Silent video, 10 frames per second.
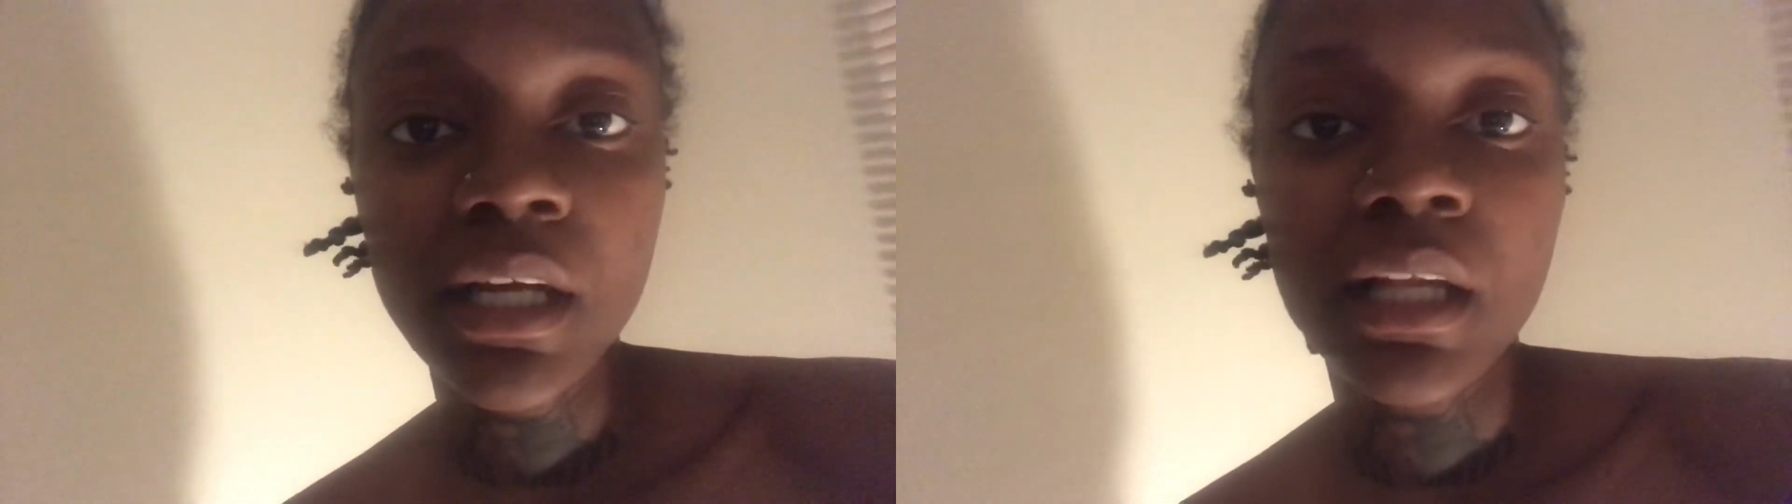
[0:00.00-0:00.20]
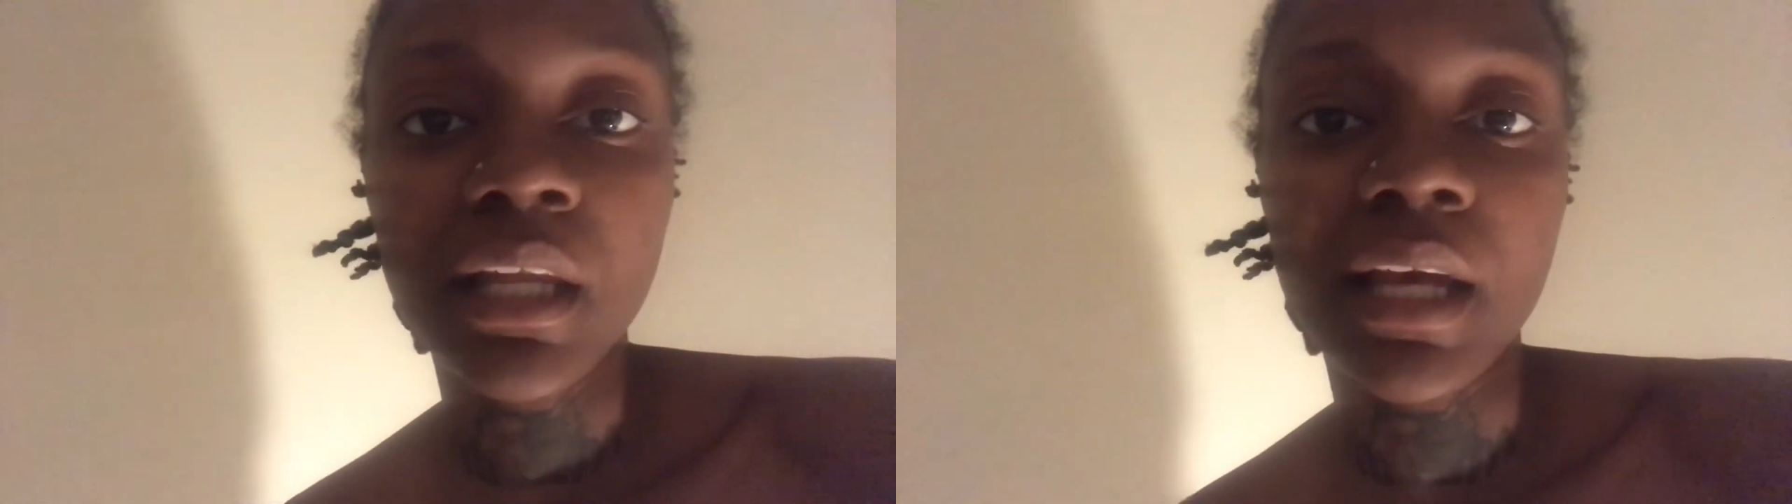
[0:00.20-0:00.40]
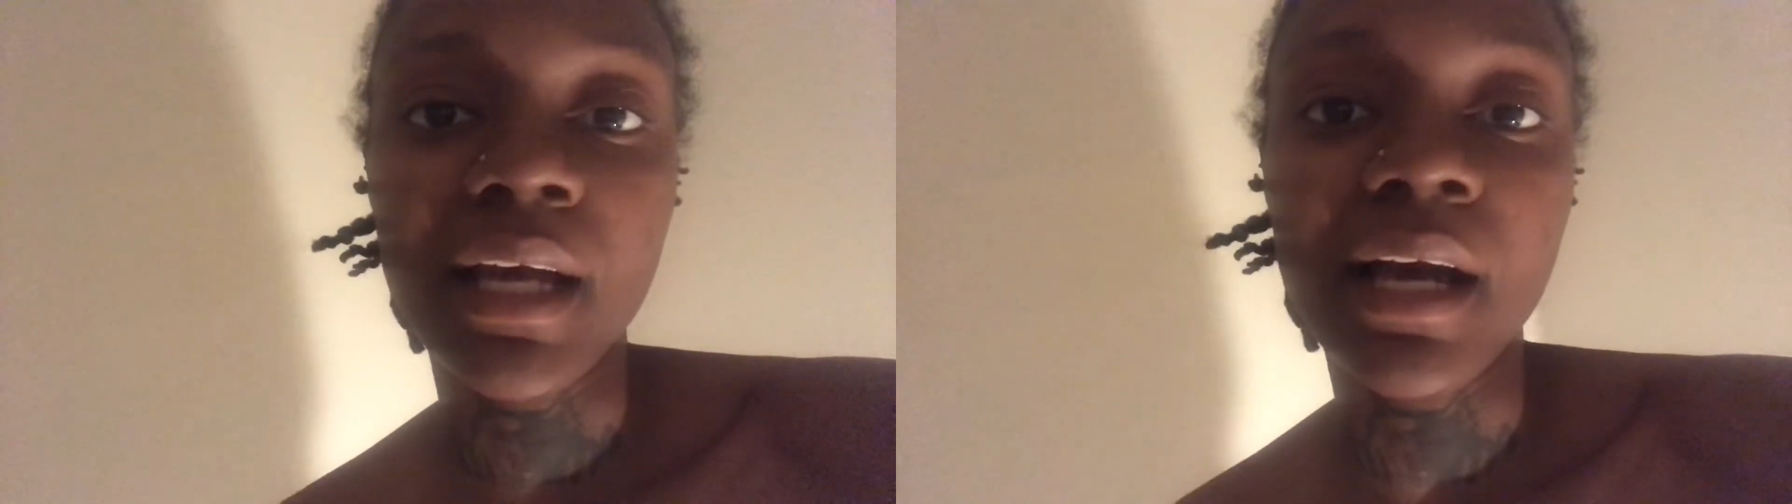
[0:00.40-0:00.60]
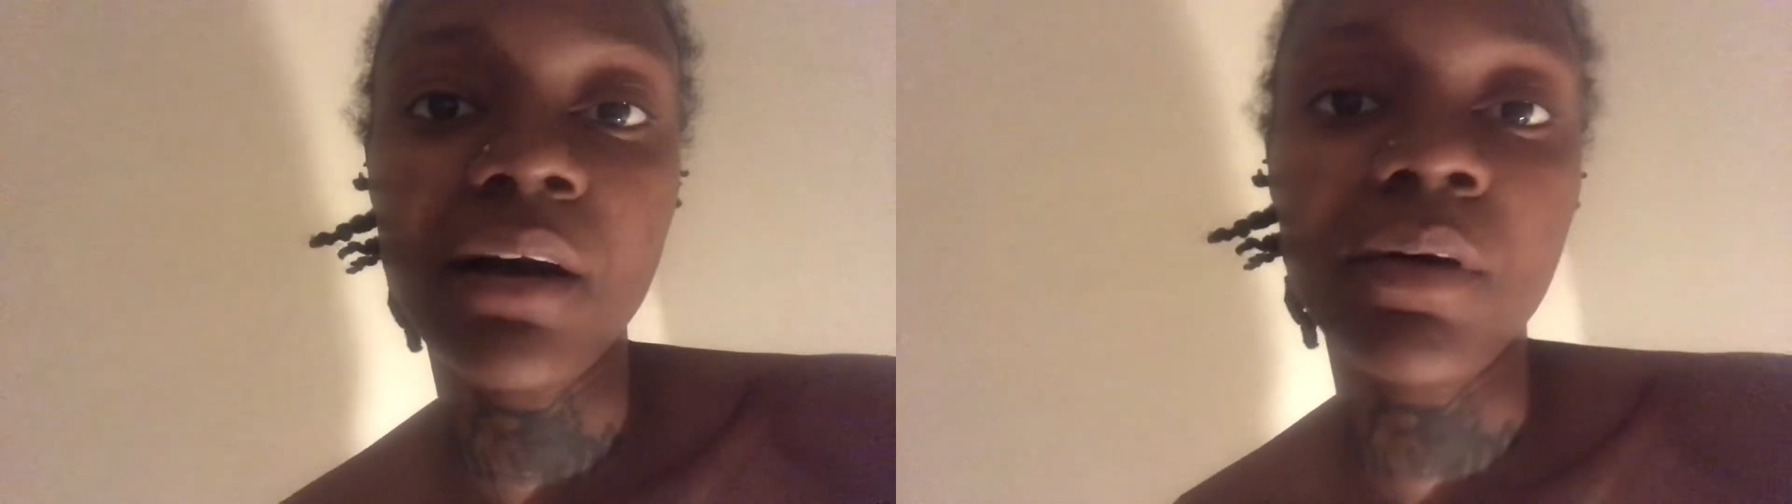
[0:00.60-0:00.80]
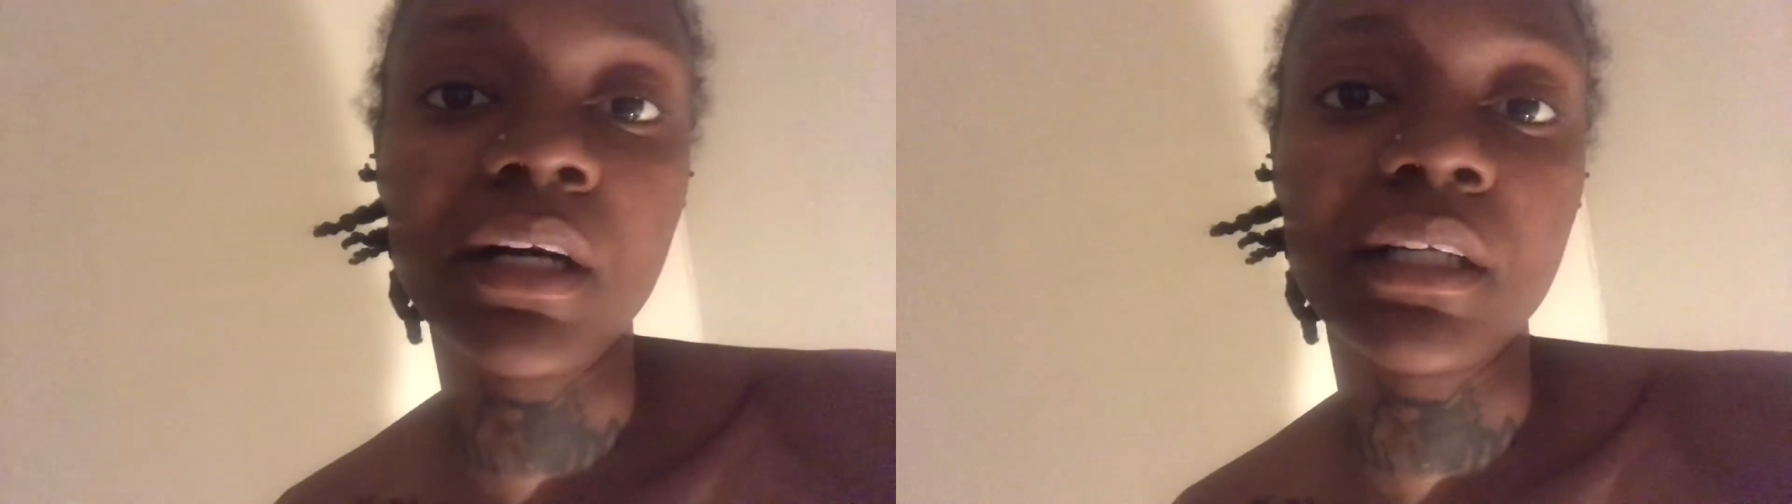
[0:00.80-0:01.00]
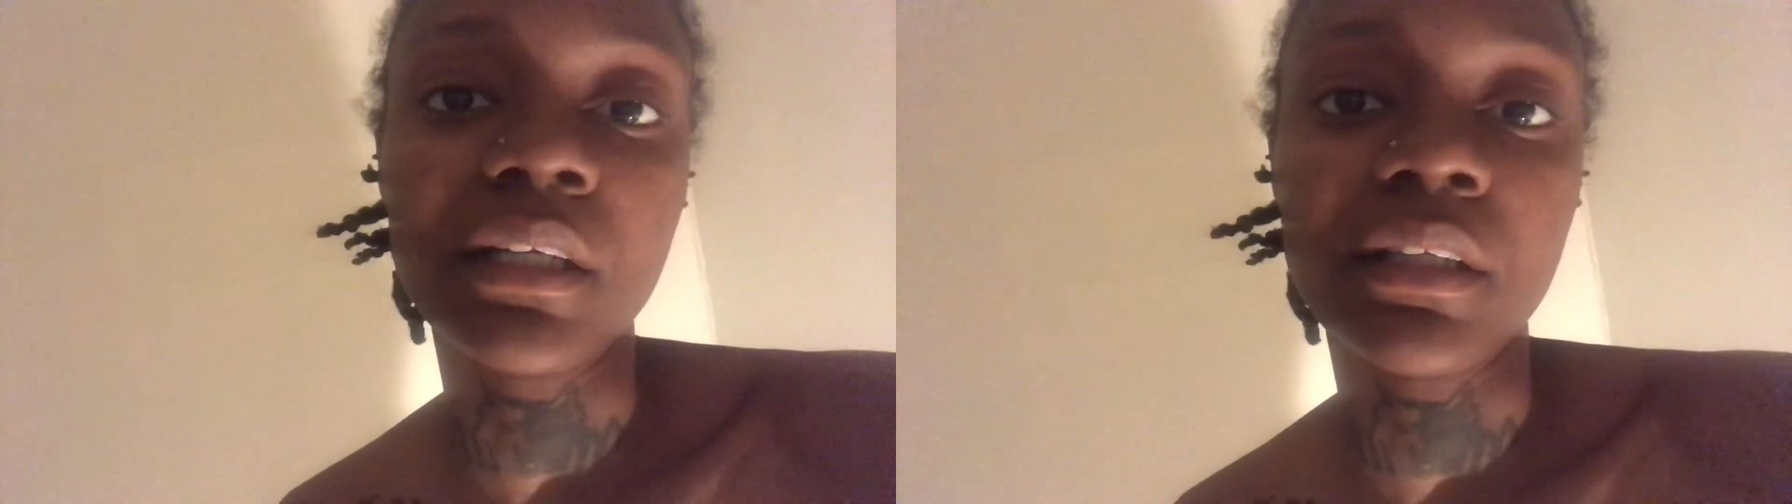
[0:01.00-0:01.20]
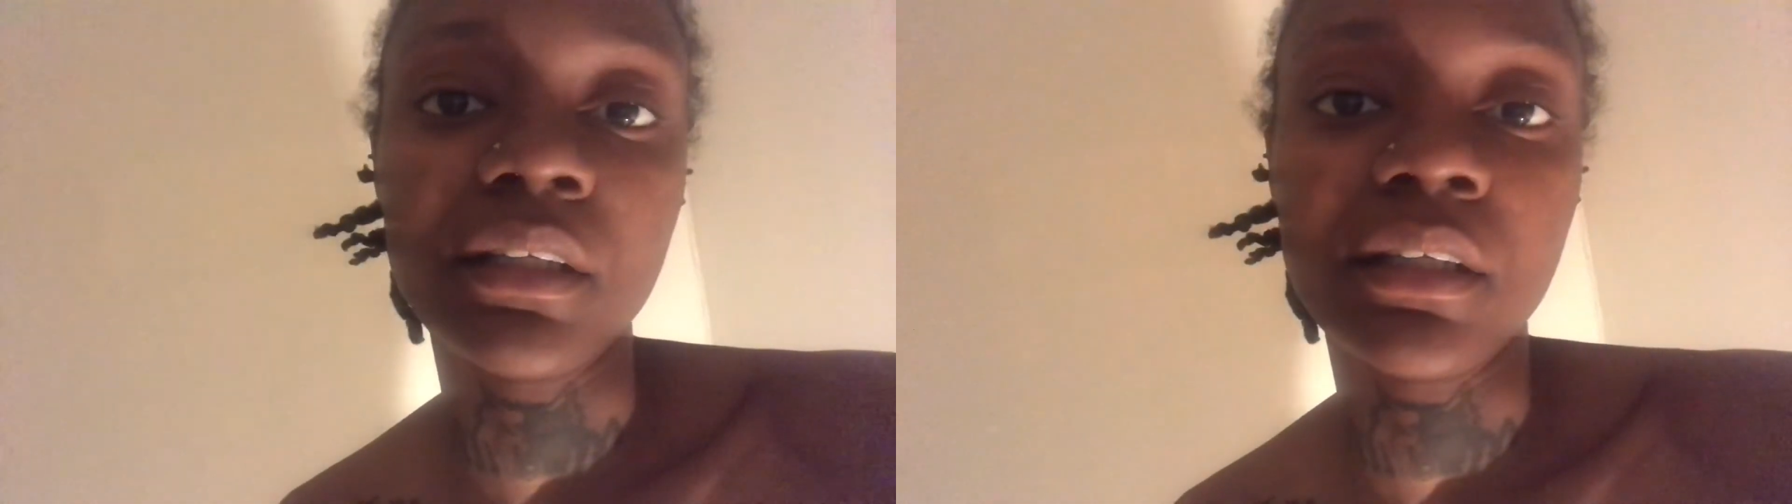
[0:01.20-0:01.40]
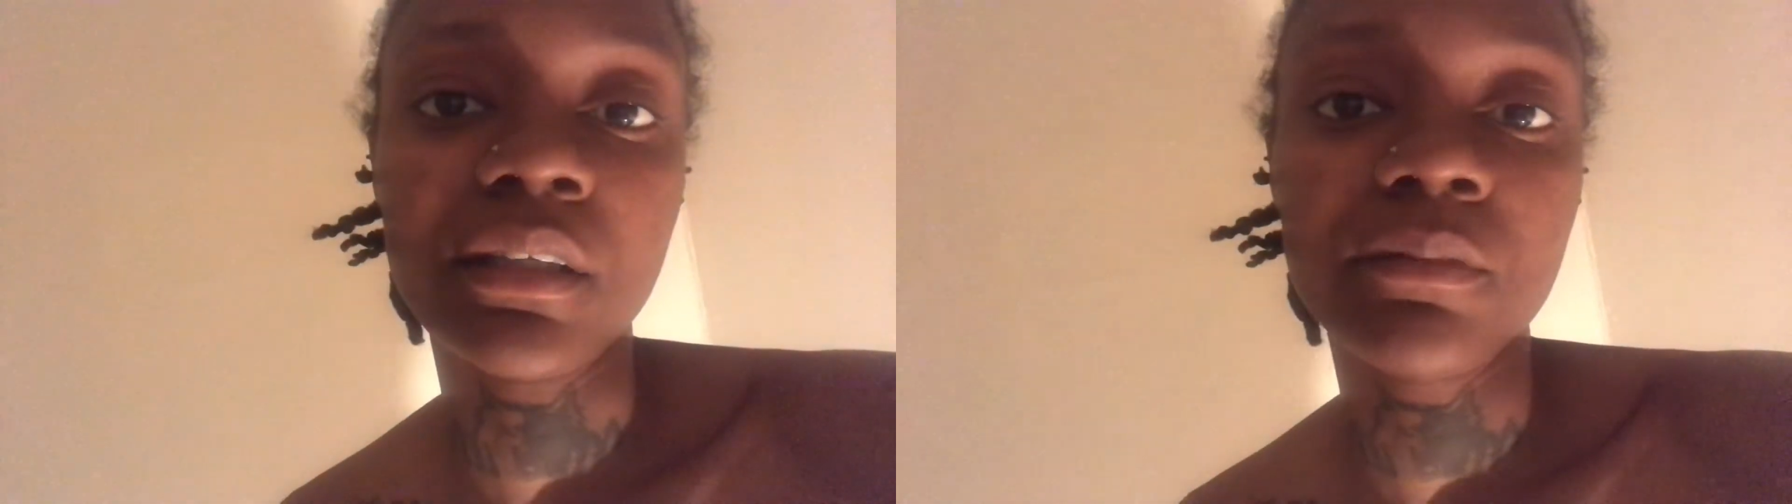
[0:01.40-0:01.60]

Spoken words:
like how I could